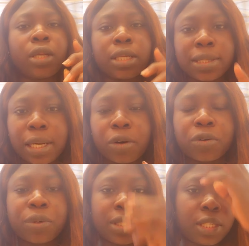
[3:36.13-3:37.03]
The
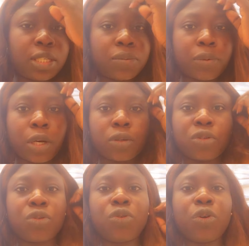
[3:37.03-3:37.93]
second reason is
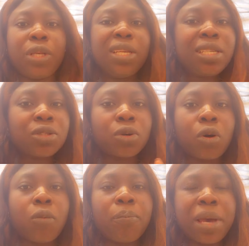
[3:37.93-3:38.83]
because you need to
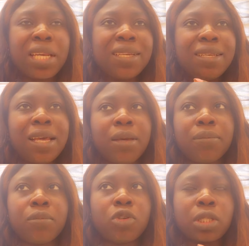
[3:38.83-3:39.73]
compare the
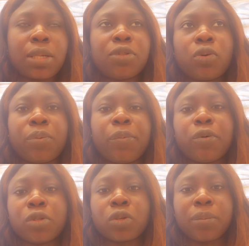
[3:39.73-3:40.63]
name. Most times some
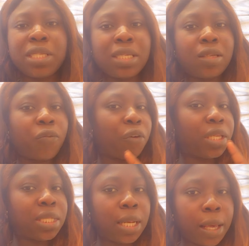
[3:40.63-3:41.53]
people will submit a
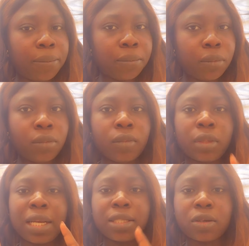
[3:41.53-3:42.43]
different name
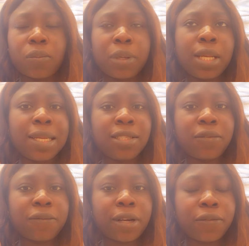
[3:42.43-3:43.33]
that is completely
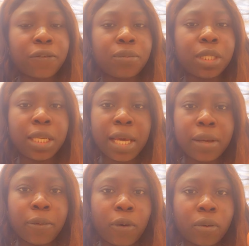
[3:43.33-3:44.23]
different from the
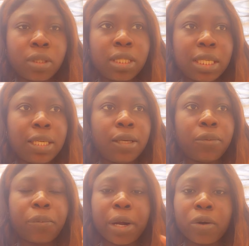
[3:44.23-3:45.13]
name on the
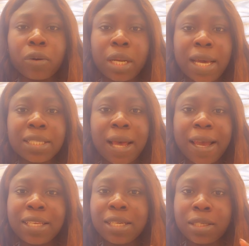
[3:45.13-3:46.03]
recognized
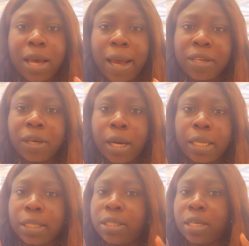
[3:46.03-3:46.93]
ID
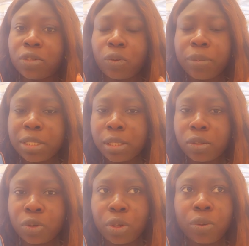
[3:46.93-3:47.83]
card that they're
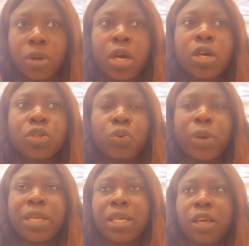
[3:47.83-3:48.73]
submitting to you. So
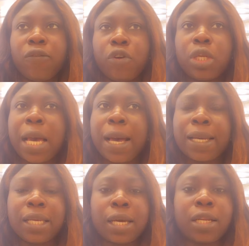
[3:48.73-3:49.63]
when they give you their
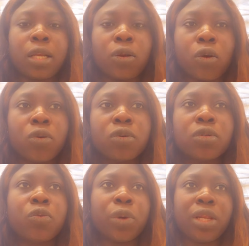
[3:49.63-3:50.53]
ID card
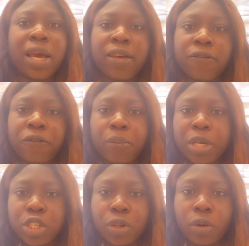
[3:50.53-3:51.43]
along with their
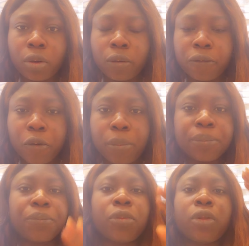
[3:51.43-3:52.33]
information on the
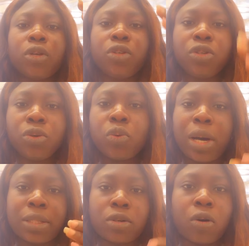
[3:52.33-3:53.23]
form, you
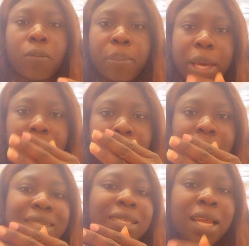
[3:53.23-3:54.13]
are to compare
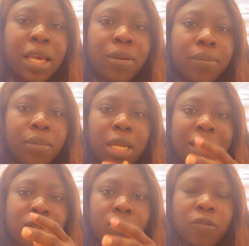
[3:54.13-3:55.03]
that the name
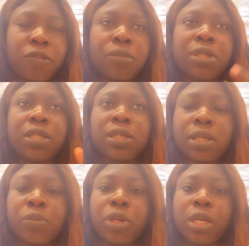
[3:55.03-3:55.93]
that is on the form is the
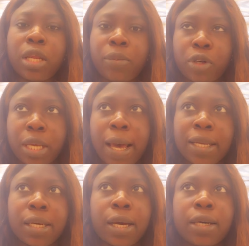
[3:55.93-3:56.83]
same with the name on the
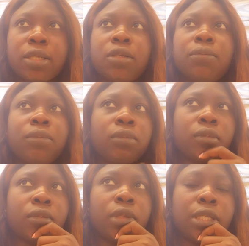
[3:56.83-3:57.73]
ID card.
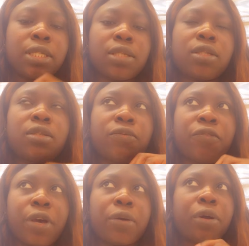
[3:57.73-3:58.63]
This is
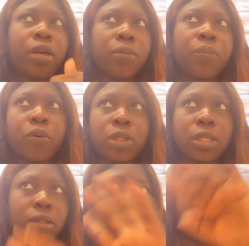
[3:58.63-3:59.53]
very
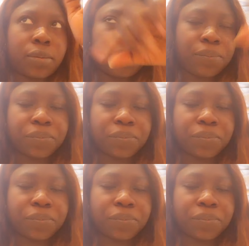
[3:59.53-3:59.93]
important.